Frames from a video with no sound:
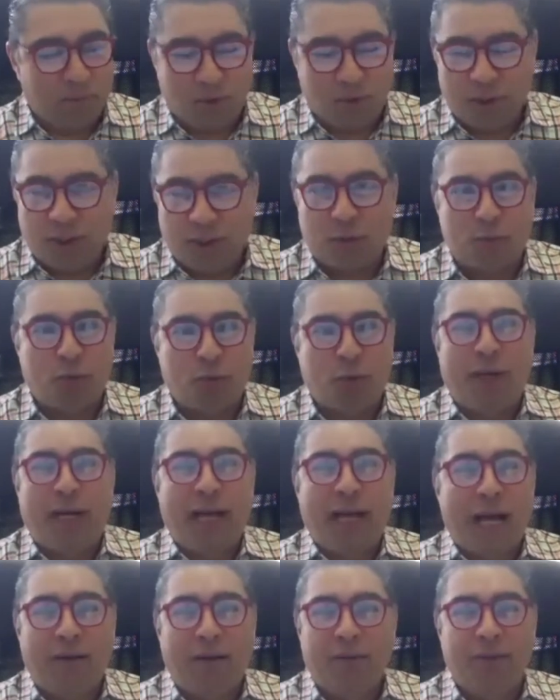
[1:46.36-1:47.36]
just
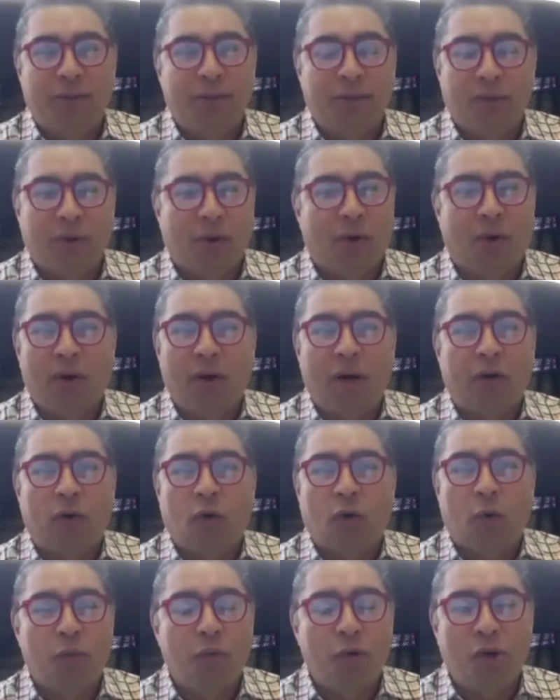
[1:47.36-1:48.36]
spread out to all our
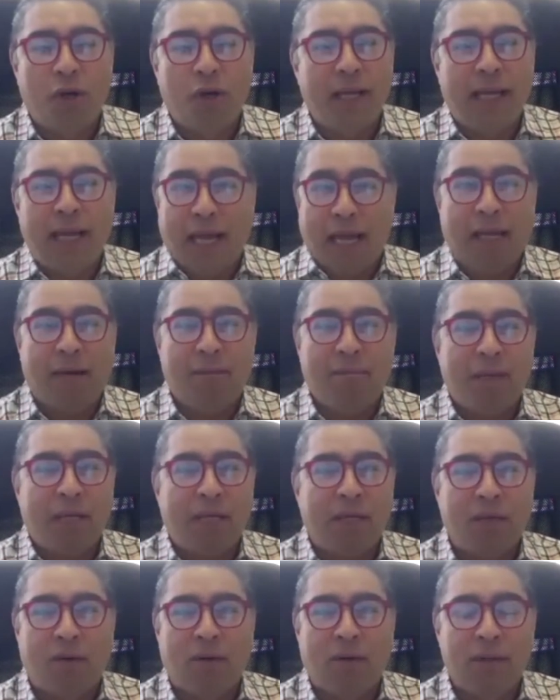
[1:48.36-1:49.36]
community and
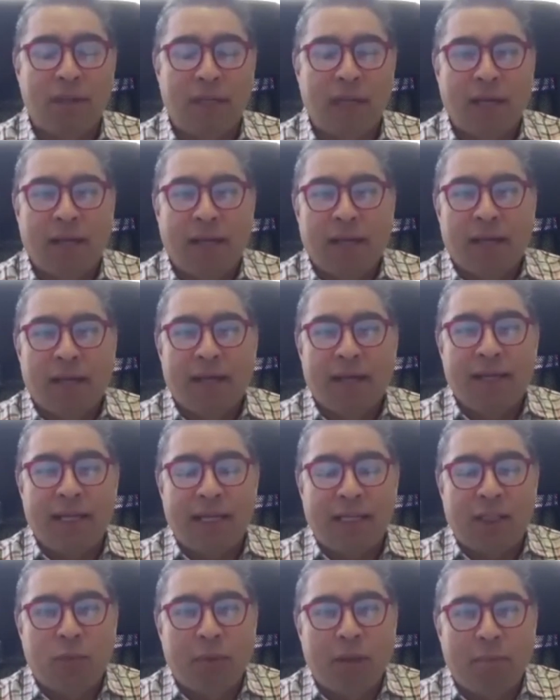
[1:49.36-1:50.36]
beyond
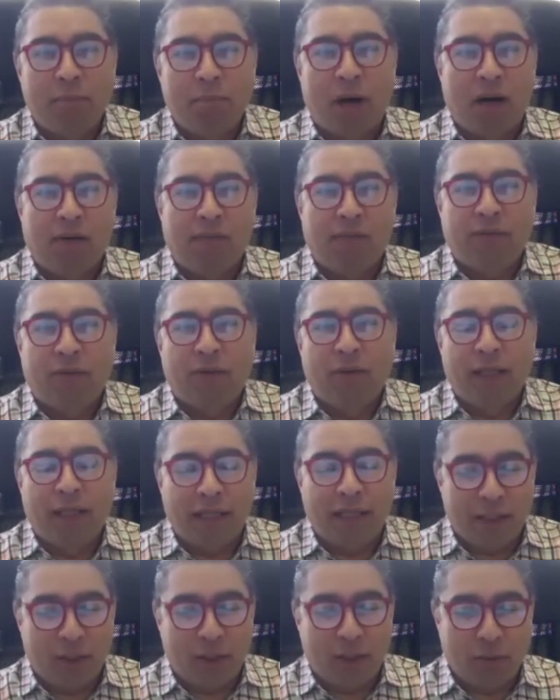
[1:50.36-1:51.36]
need to be powerful
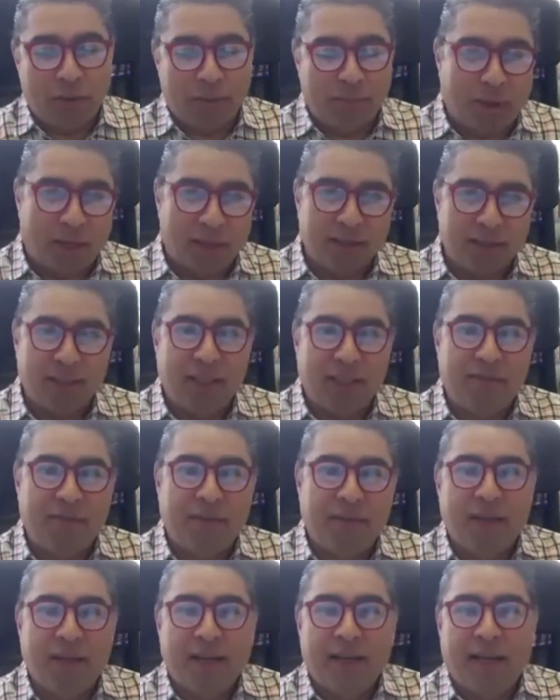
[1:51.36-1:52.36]
and need to be
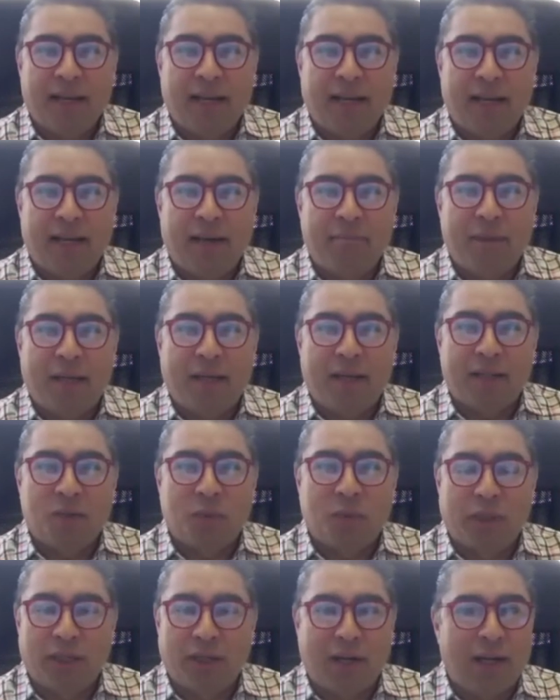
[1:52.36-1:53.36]
positive,
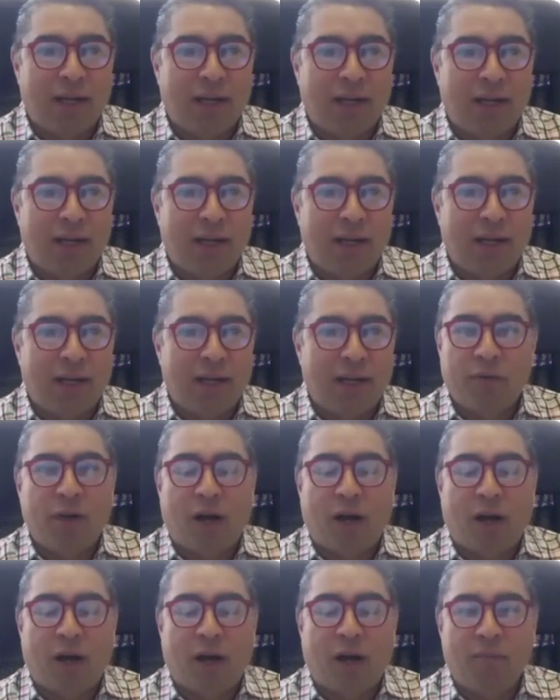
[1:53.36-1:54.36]
because we're going to
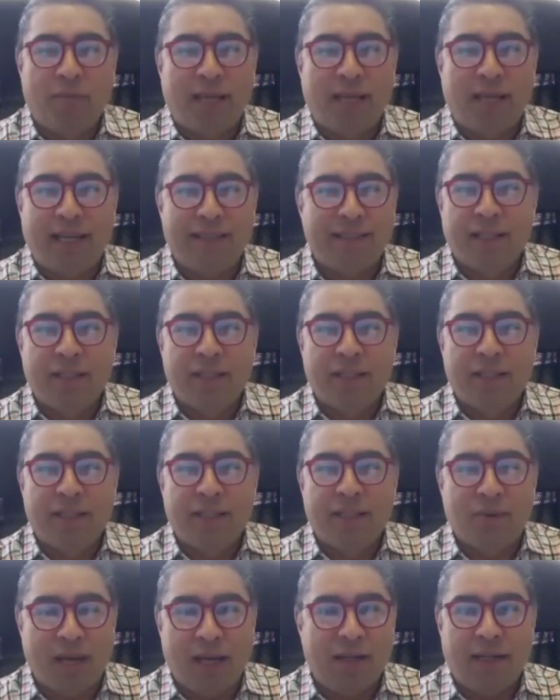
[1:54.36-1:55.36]
overcome these
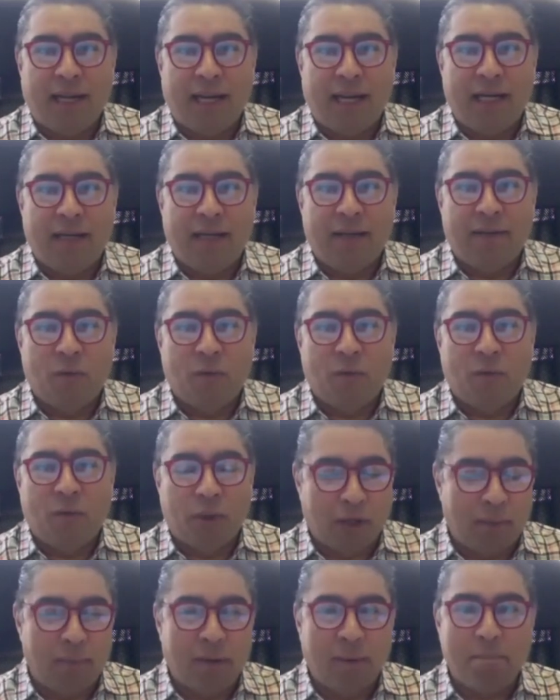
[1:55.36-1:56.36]
together, and we're
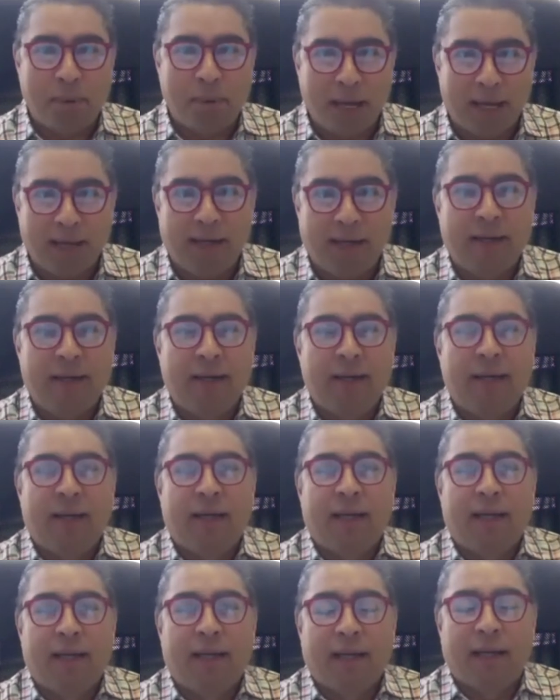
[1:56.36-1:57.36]
going to be better,
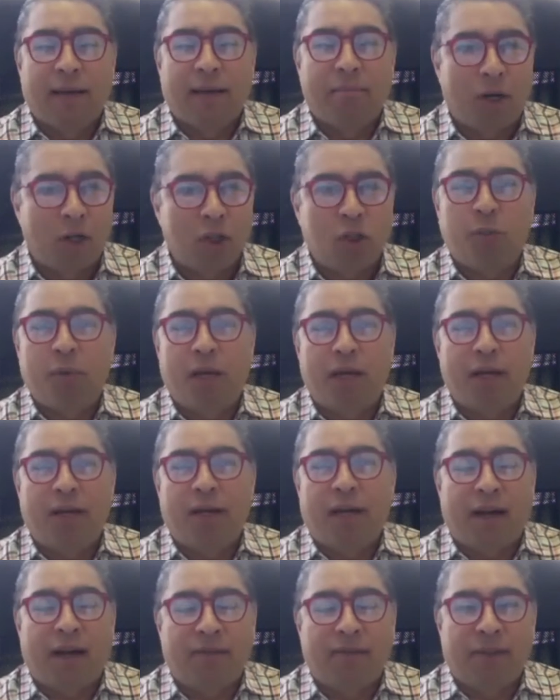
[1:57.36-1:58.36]
much
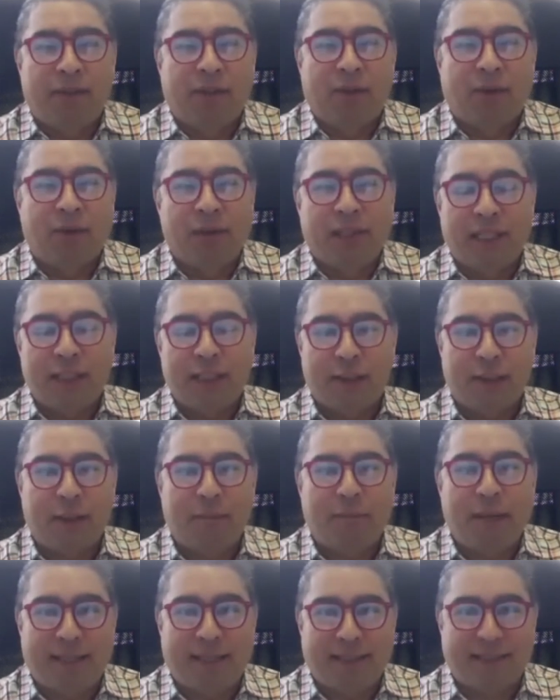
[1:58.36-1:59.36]
better after all these
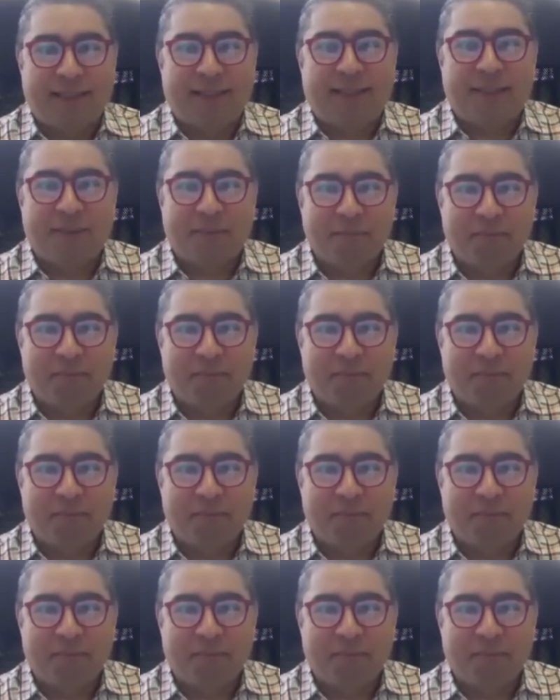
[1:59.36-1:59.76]
passes.